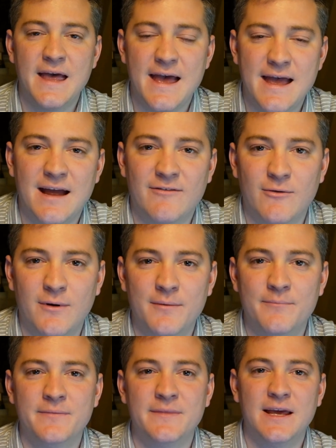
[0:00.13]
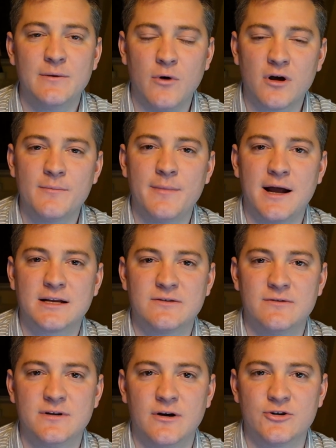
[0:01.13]
Hey everyone, and welcome back to
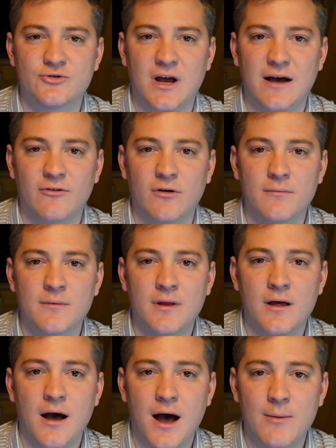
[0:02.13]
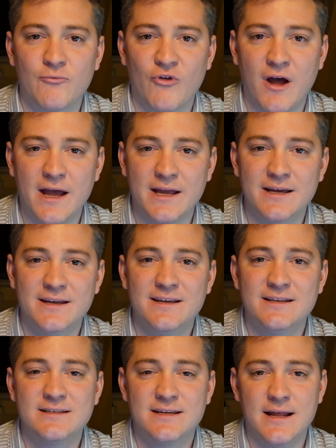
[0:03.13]
Rindonetravel. I'm Ray.
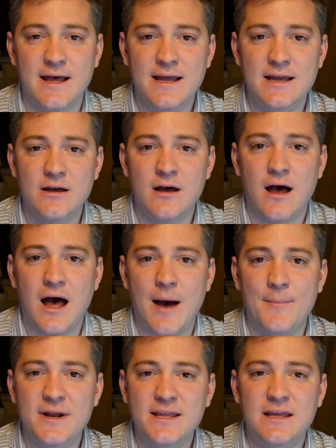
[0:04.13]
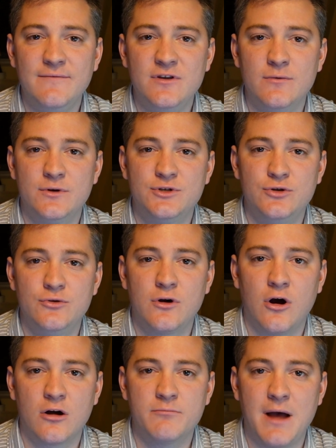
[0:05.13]
Today, I'm going to give you a
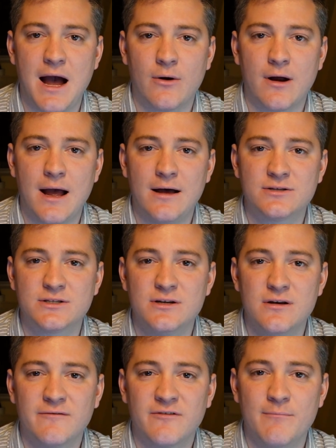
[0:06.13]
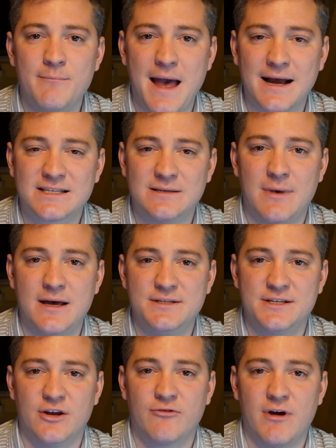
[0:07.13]
2-card powerhouse for
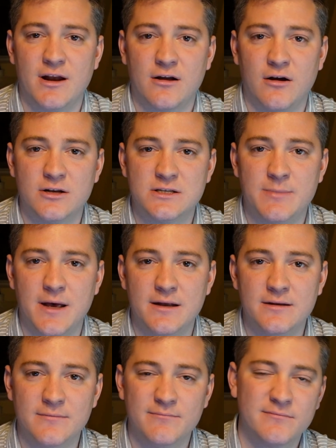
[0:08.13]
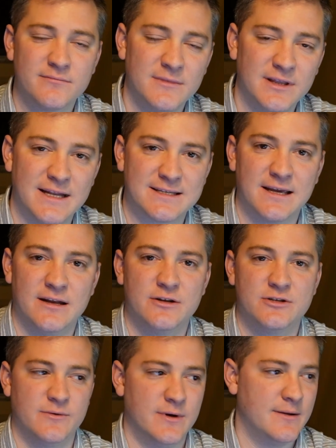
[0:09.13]
maximizing your credit card spend. Let's get
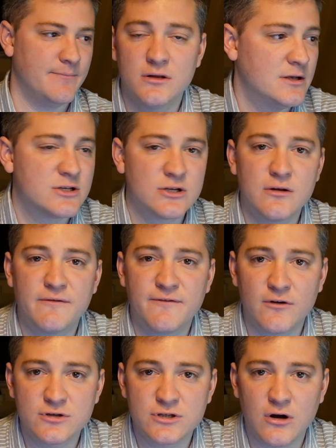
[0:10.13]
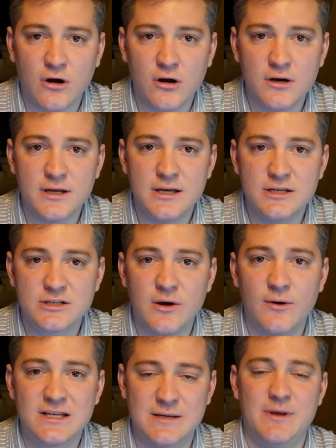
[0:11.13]
into it. So the first card is
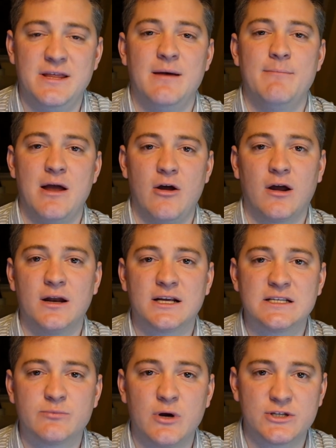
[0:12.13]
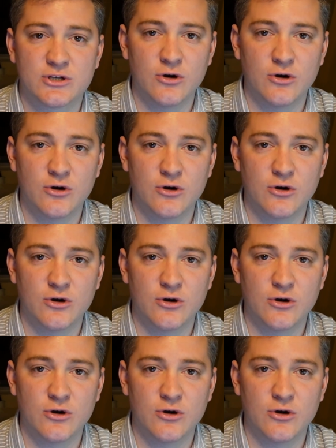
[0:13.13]
going to be the American Express